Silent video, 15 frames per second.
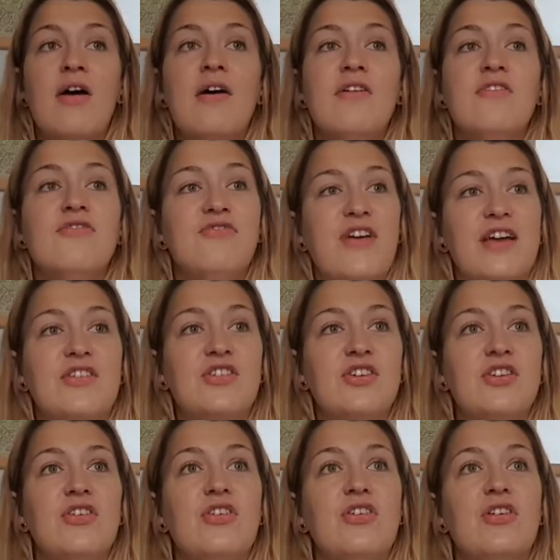
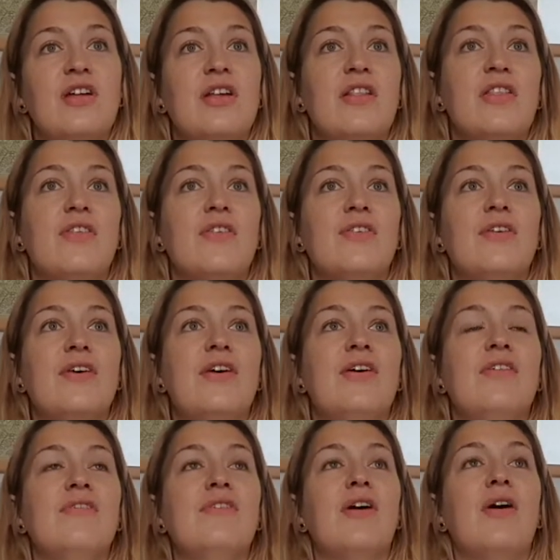fictional and sort
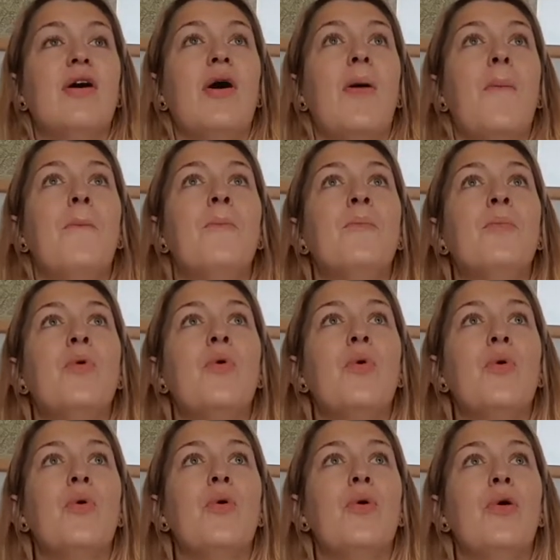of
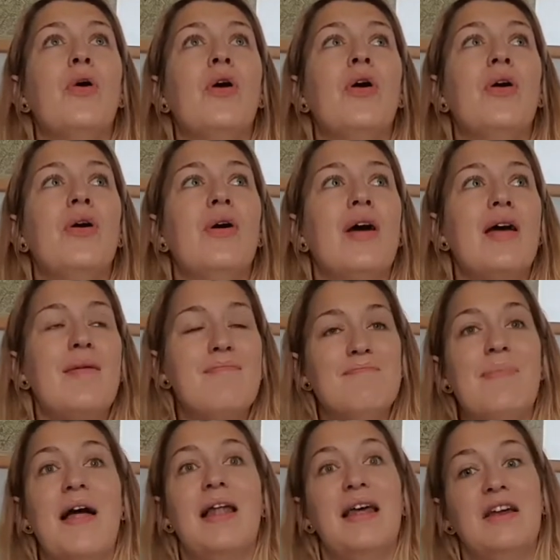more
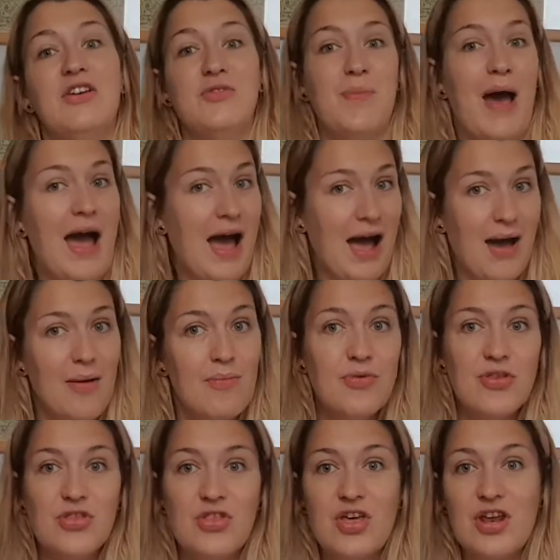embellished
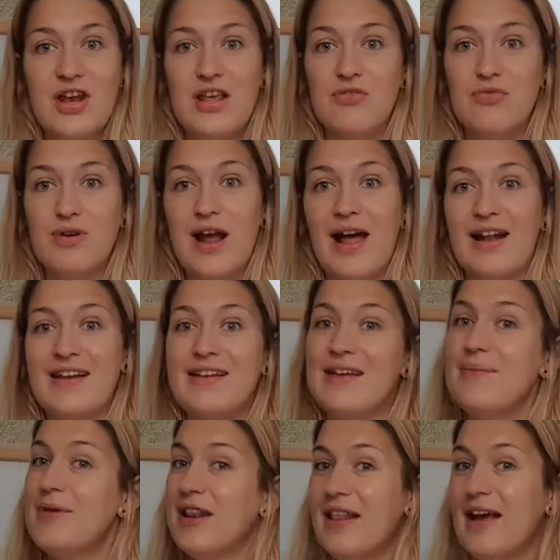perhaps than is reality,
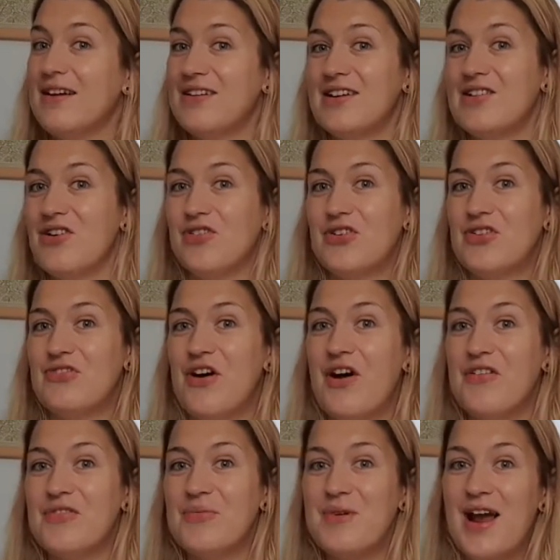but it's actually not too far
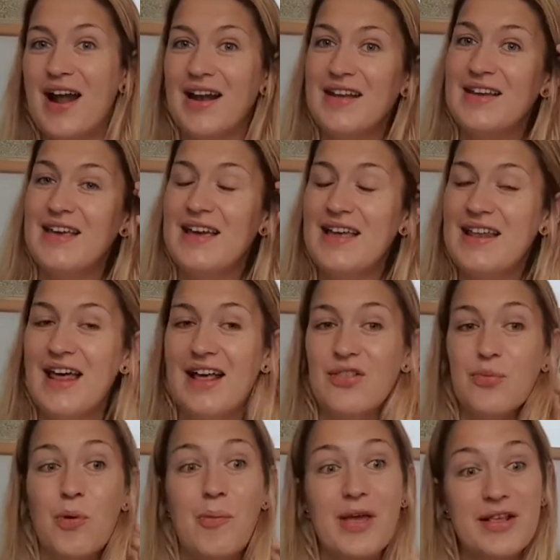from reality, and that's
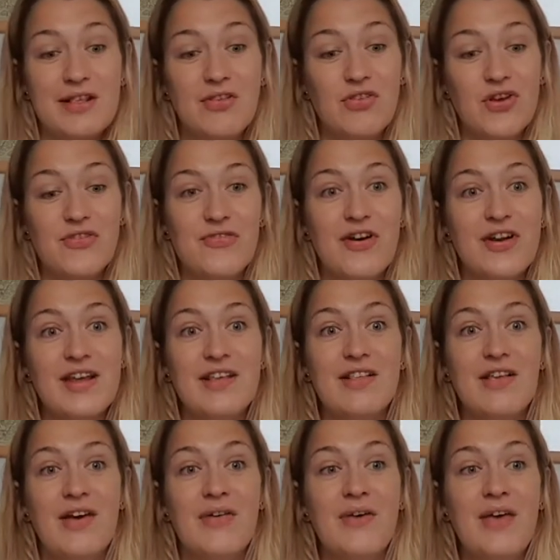what makes it so funny.
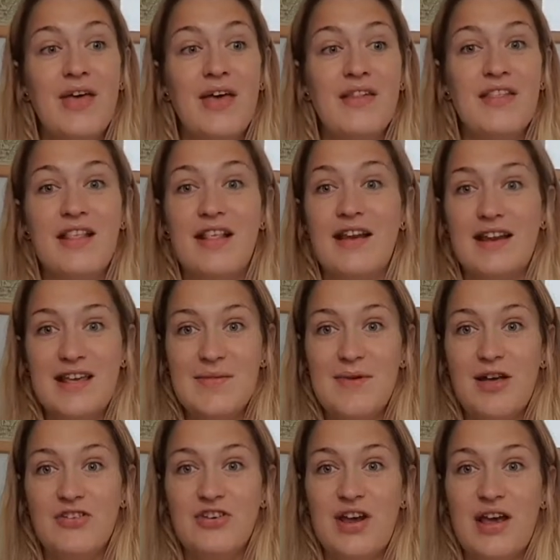So there's an
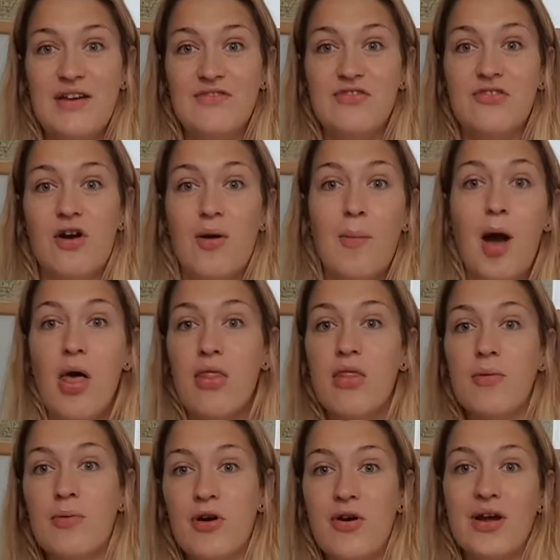email chain from the
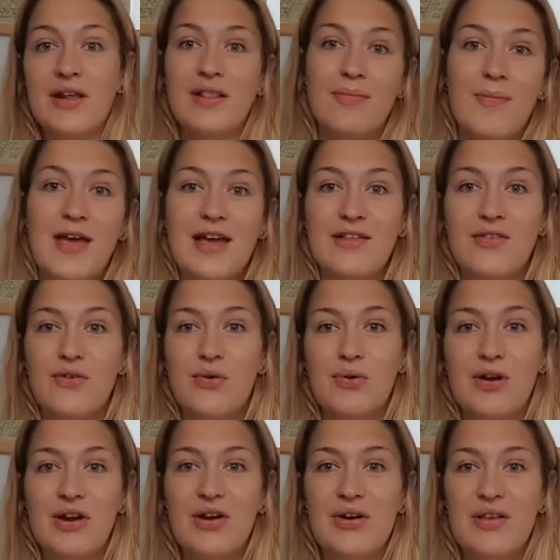bridesmaids
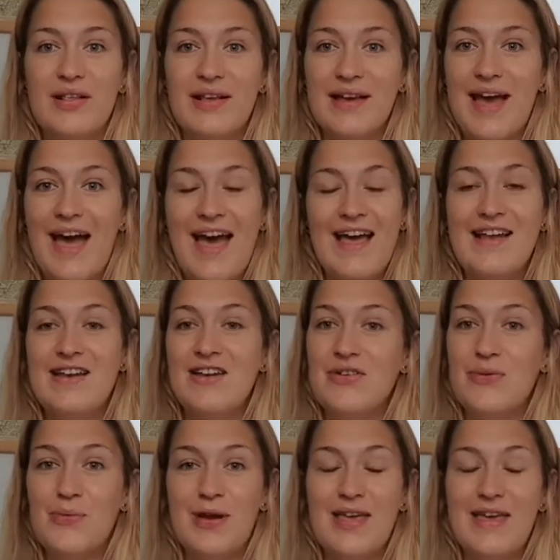organising a hen
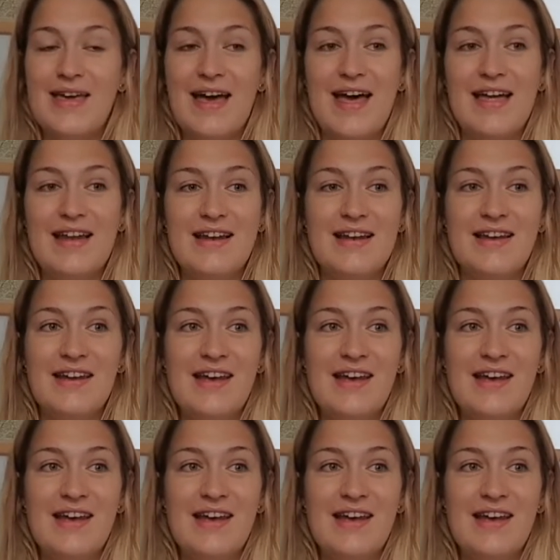do weekend,